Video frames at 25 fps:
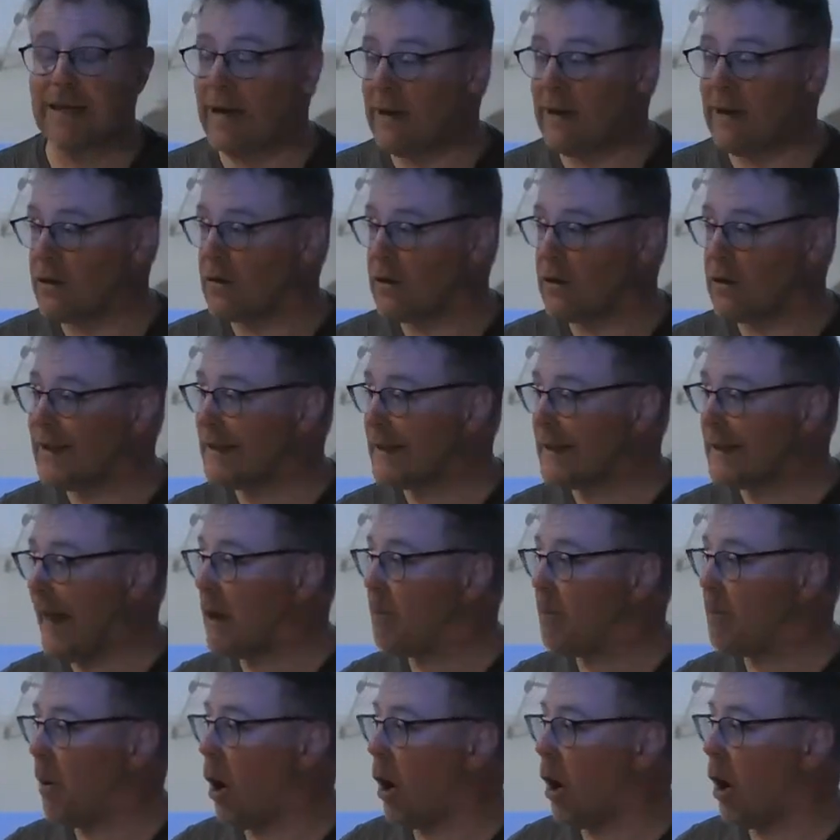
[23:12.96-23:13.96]
into the leg
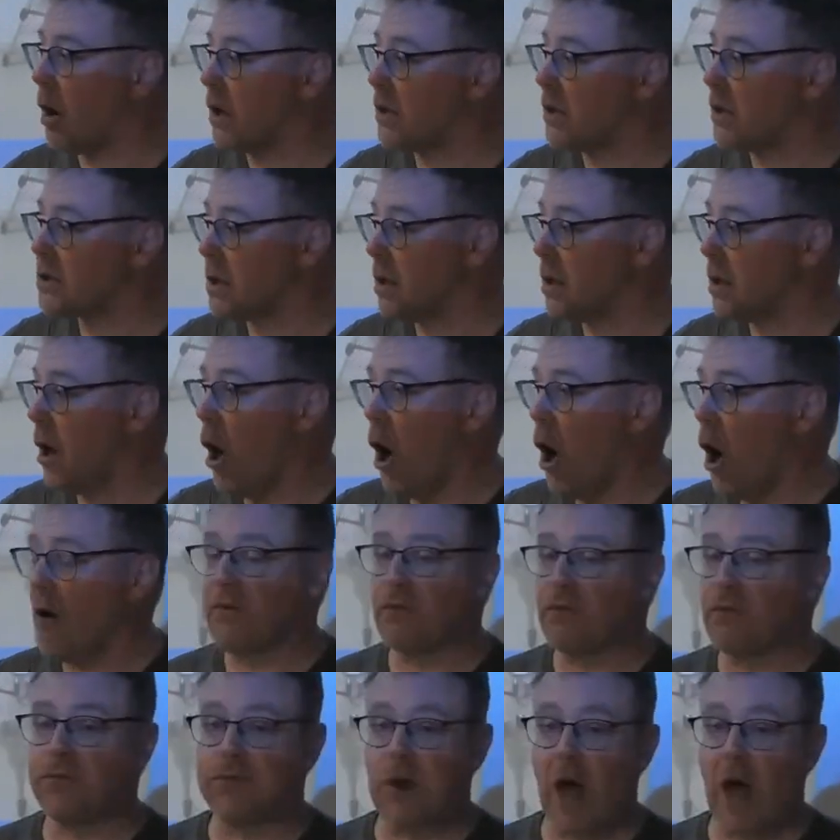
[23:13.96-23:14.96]
pocket of a
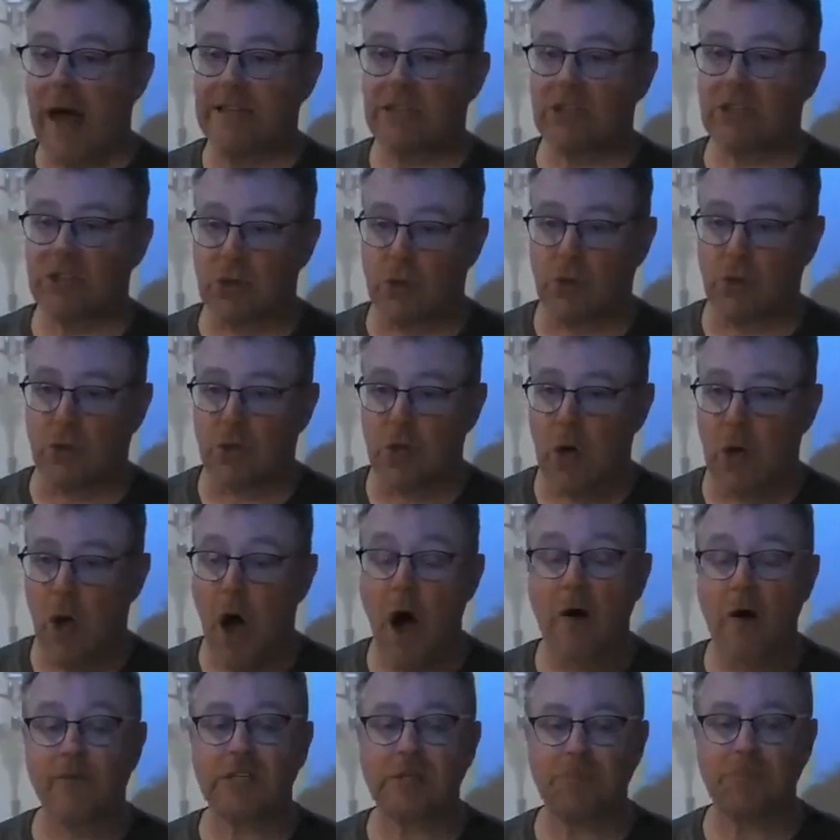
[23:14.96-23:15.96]
flight suit
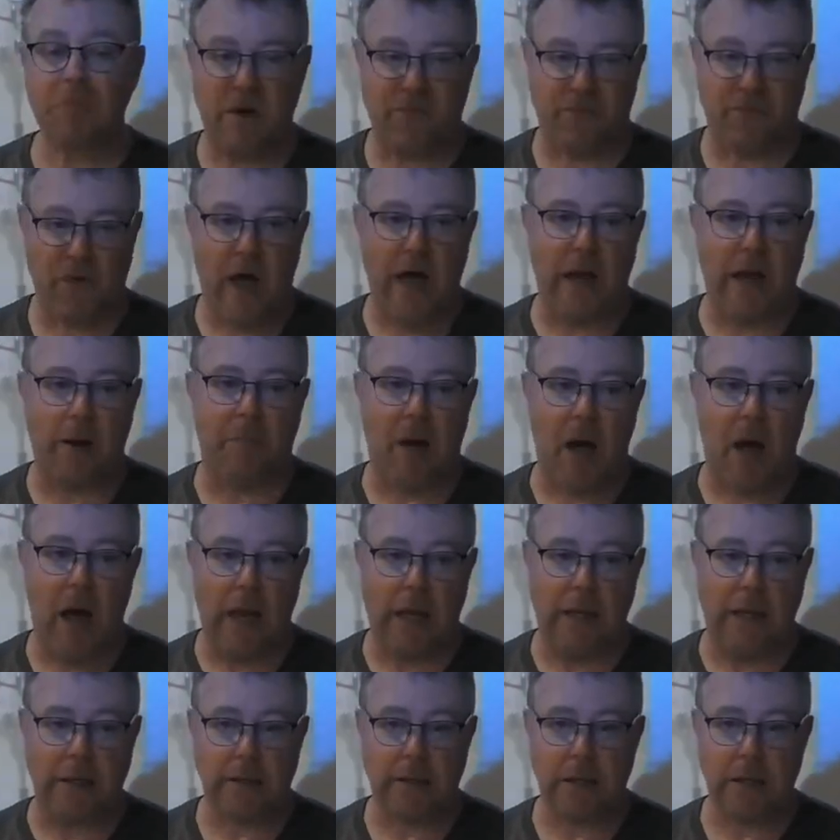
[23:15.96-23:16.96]
of a Spitfire
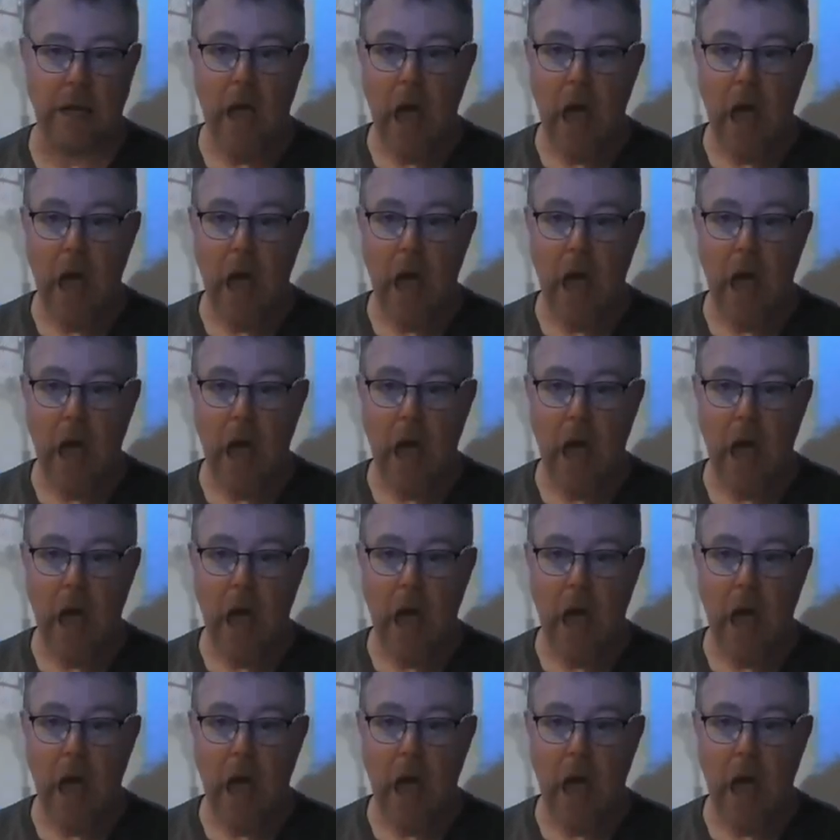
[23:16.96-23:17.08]
pilot.